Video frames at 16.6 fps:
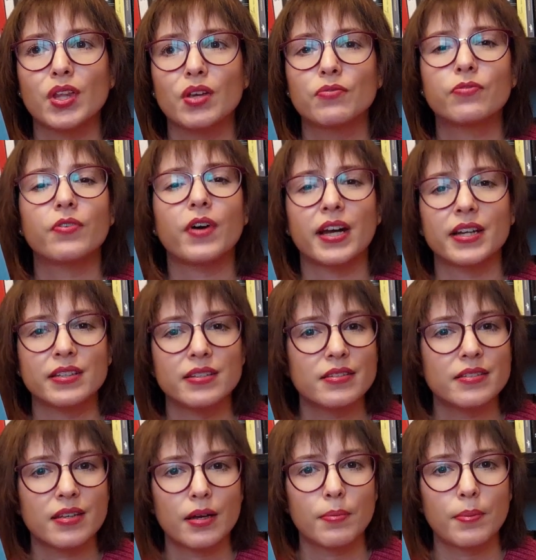
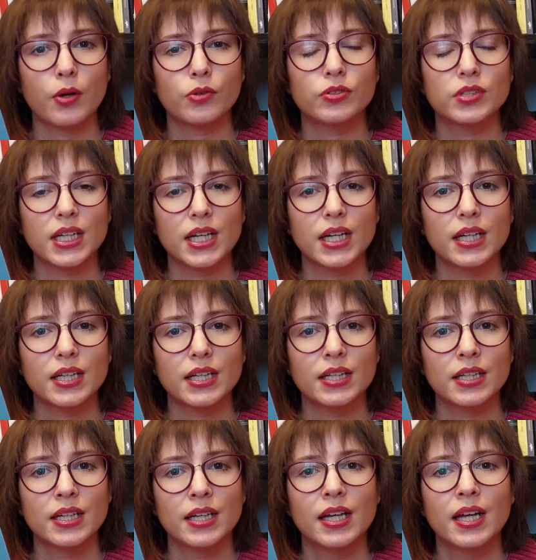finds about the
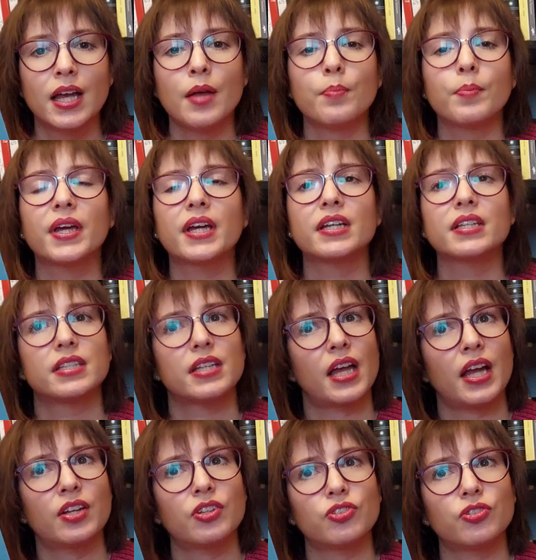nun, because
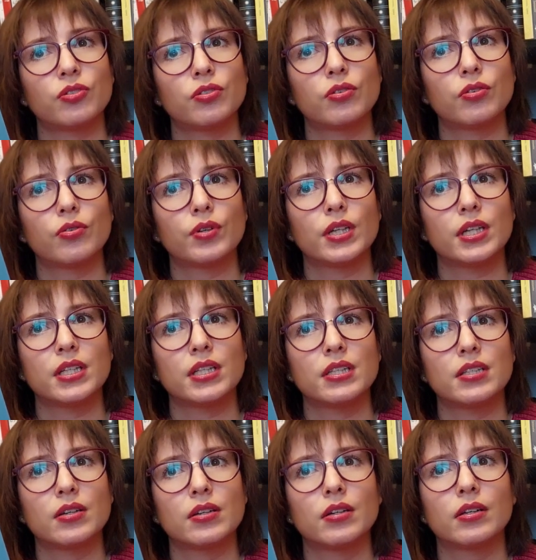Angelo
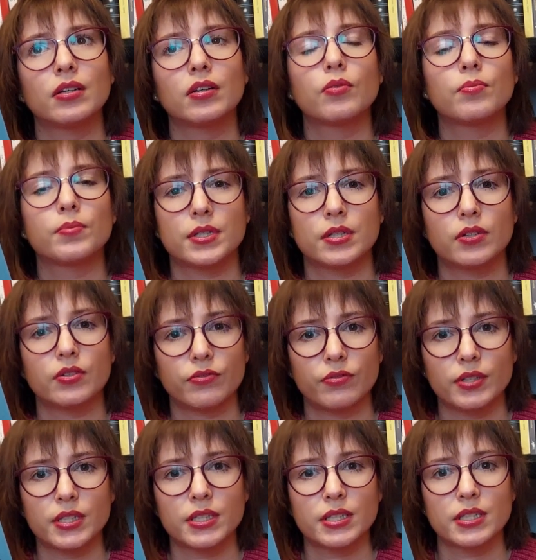is an
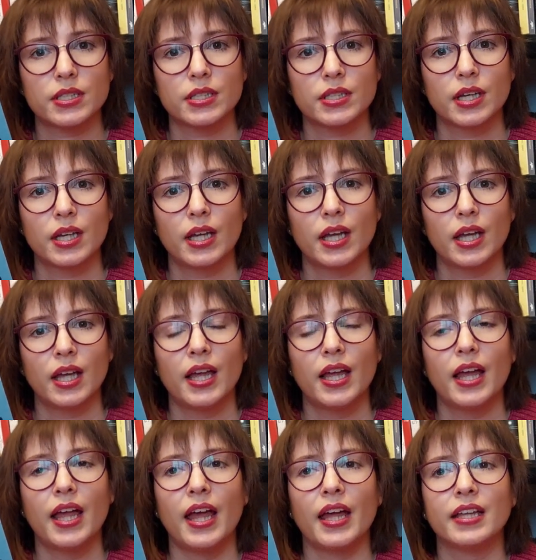observant,
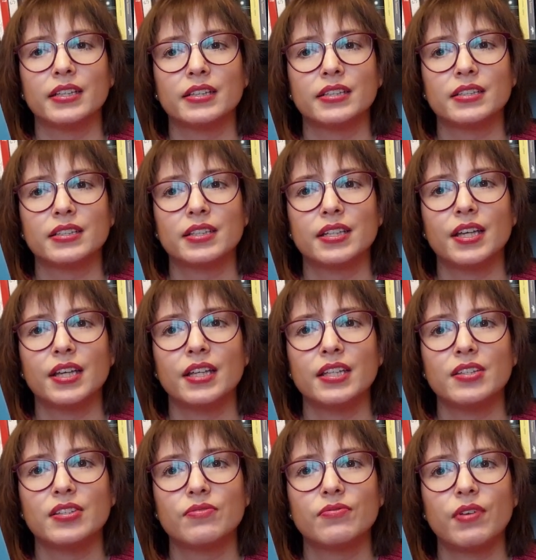and
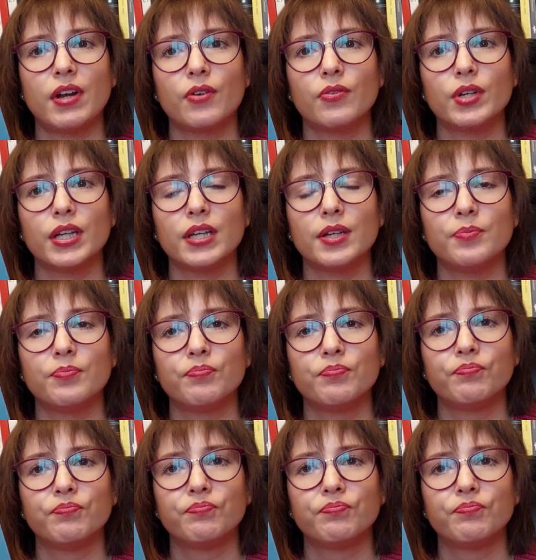he's very